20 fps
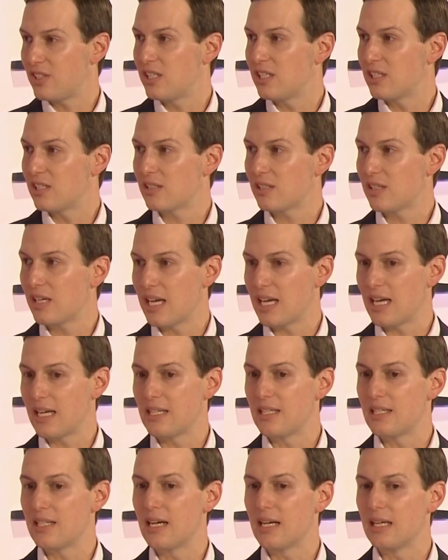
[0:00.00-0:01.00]
year,
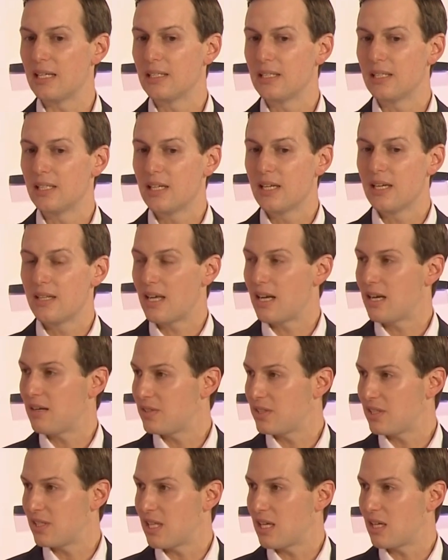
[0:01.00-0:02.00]
and then
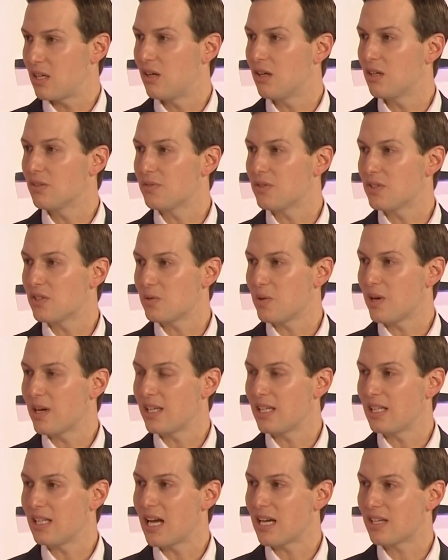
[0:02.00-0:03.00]
obviously they called for
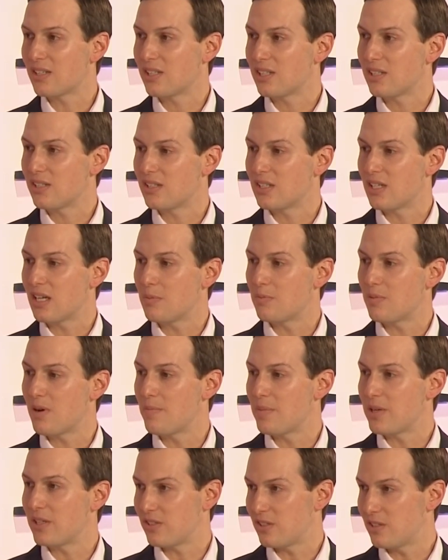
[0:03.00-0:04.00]
Israeli elections.
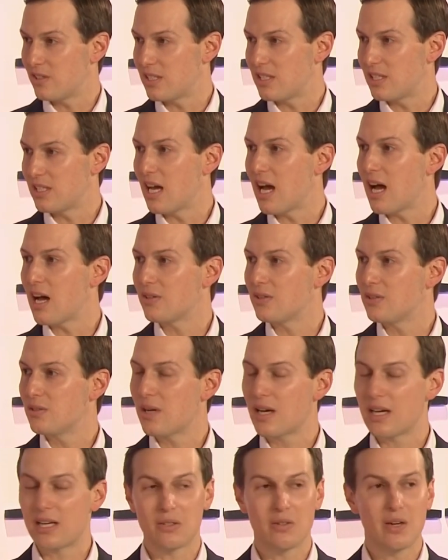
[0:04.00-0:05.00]
Prime Minister Netanyahu
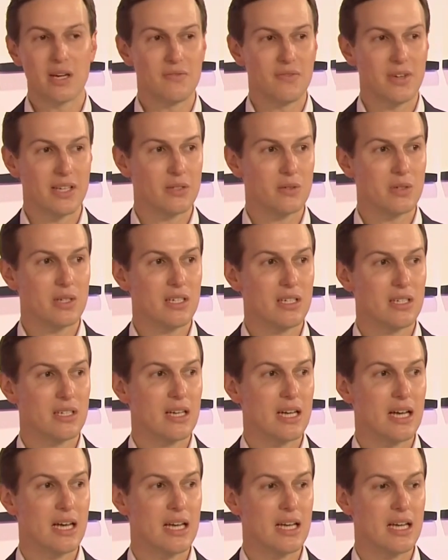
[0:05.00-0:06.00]
had a great victory,
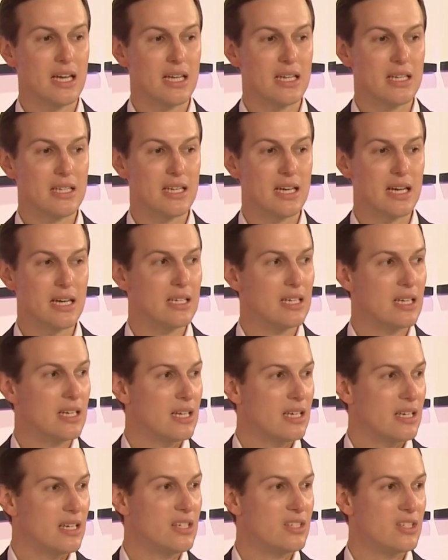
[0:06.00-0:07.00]
and
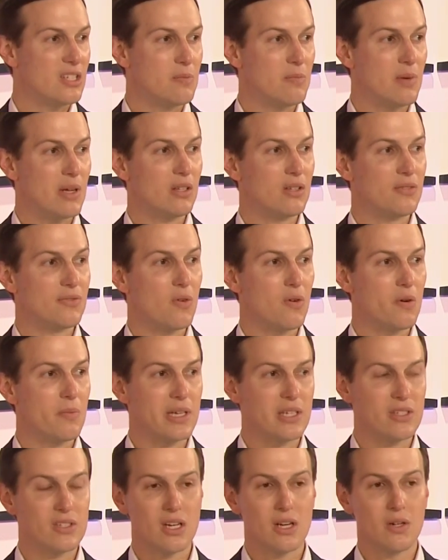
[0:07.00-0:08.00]
he's in the middle of
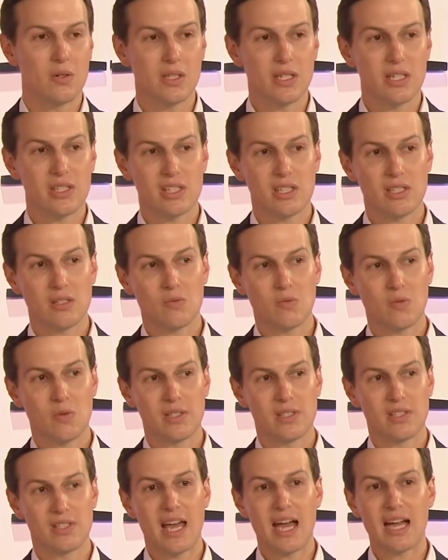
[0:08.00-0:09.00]
forming his coalition.
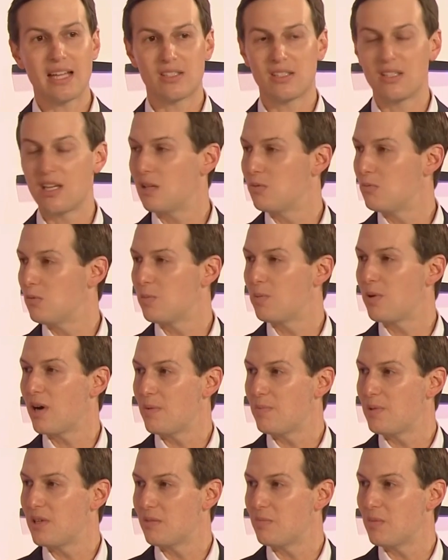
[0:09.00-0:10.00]
Once that's done, we'll
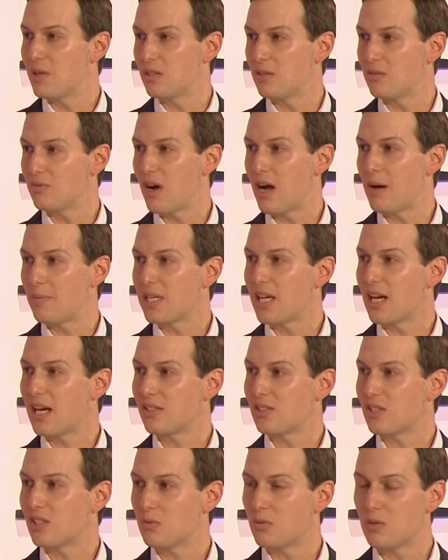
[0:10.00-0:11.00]
probably be in the middle of
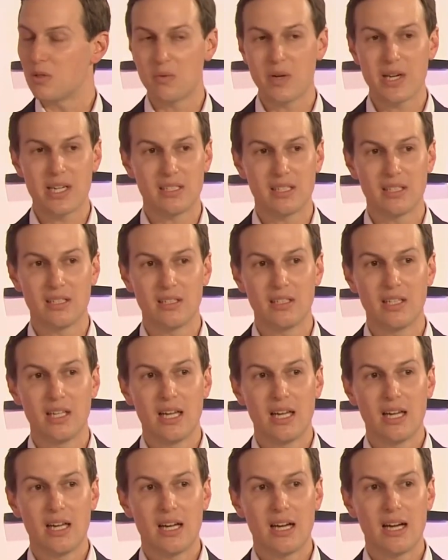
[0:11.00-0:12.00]
Ramadan, so we'll wait till
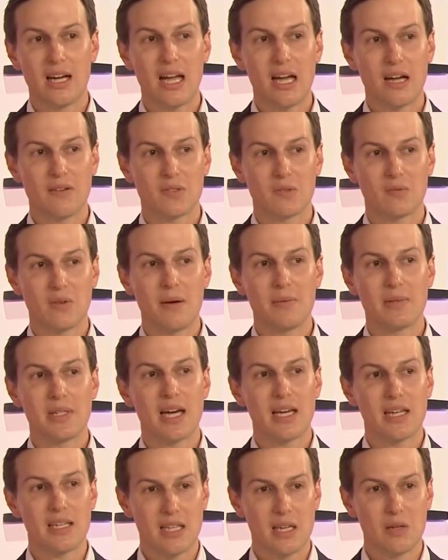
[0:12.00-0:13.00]
after
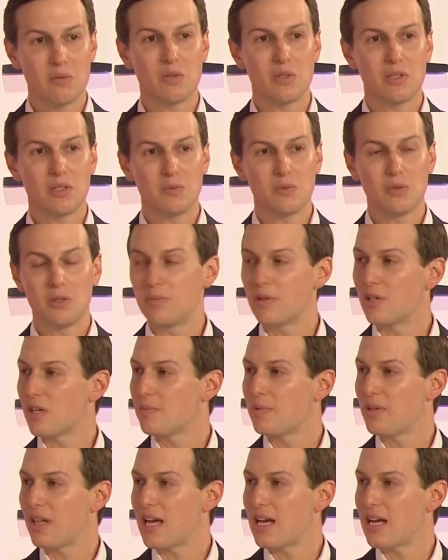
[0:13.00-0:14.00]
Ramadan, and then we'll put
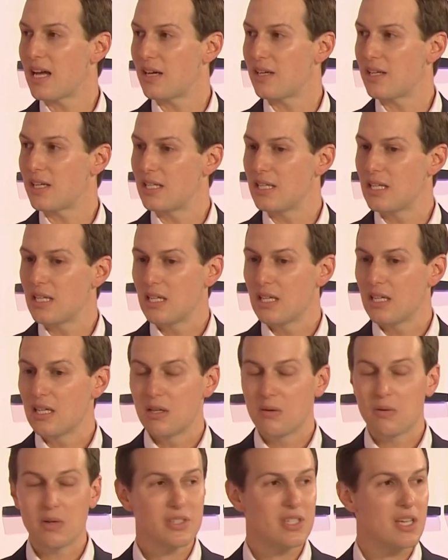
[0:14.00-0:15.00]
our plan out. And
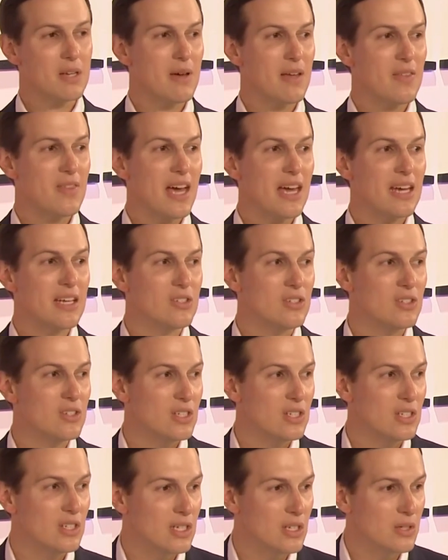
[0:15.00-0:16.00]
what I'll say about that
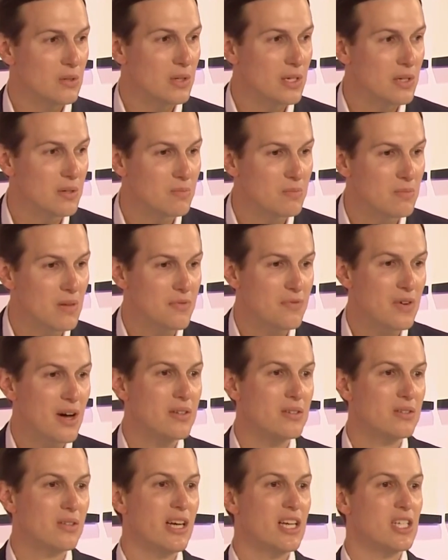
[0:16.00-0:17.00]
is, you know, when my
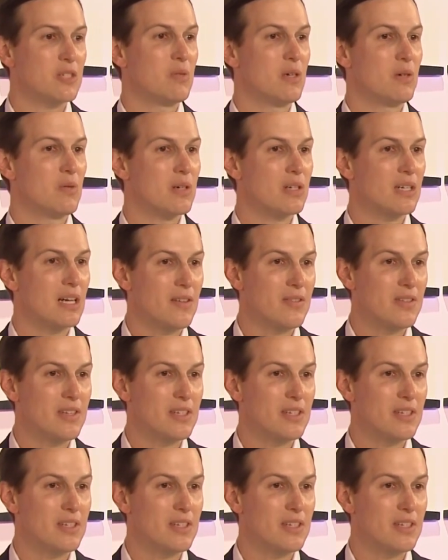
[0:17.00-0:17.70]
father-in-law asked me to work on